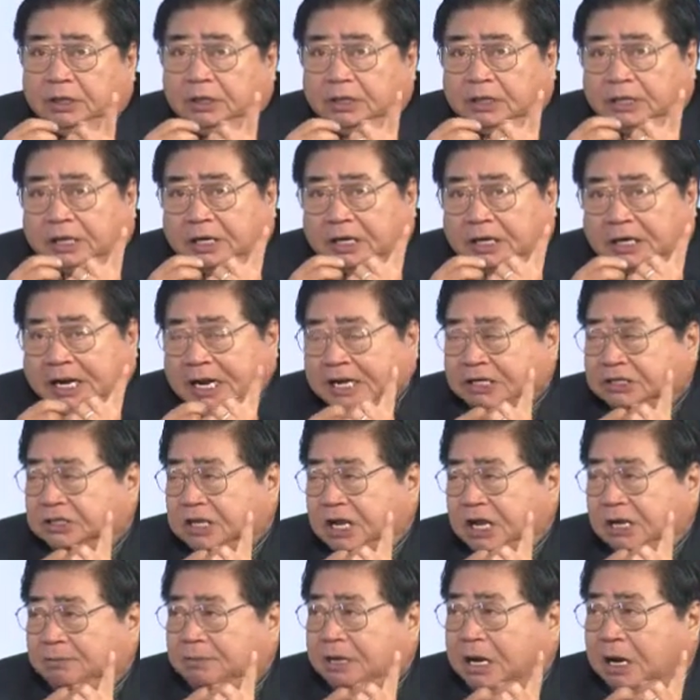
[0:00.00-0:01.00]
Uh, last
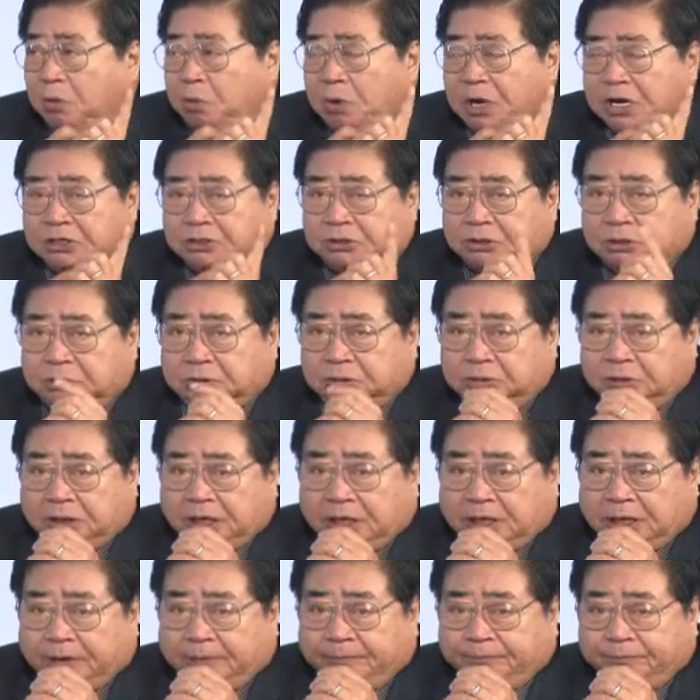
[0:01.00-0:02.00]
time I went to
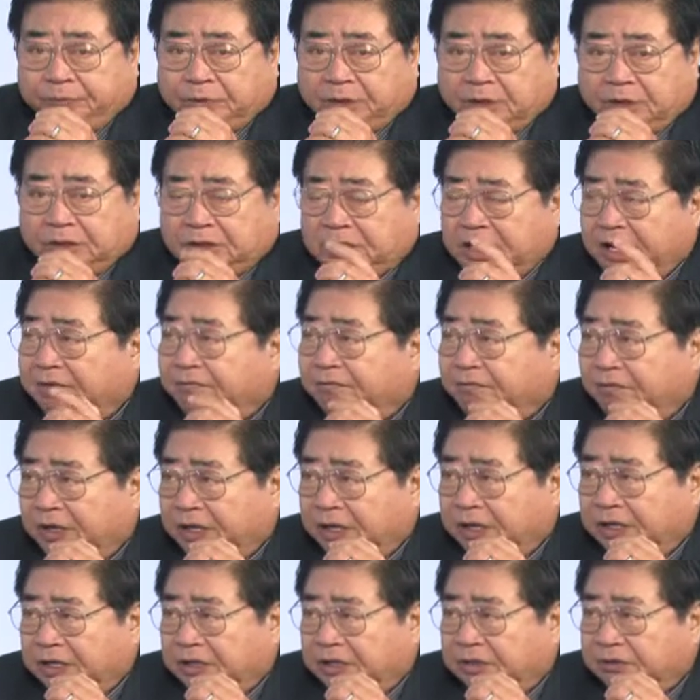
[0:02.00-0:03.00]
um, the
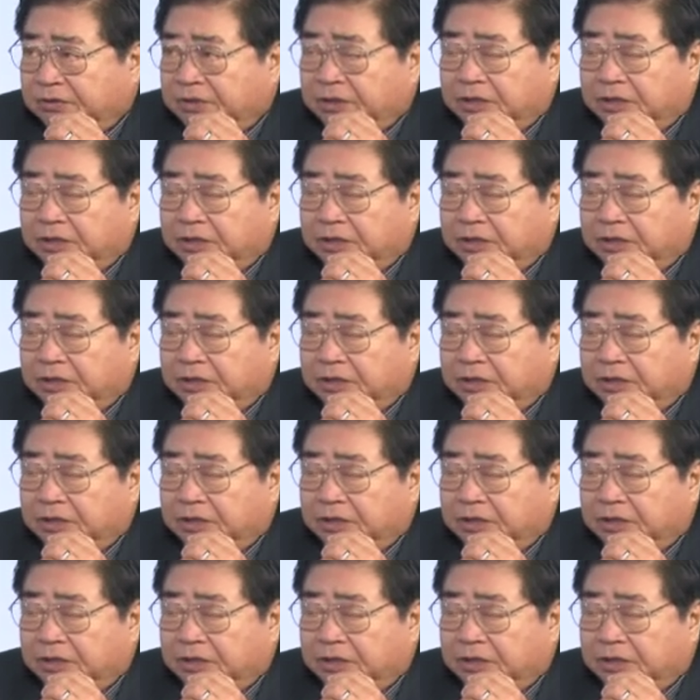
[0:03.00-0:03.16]
DMV,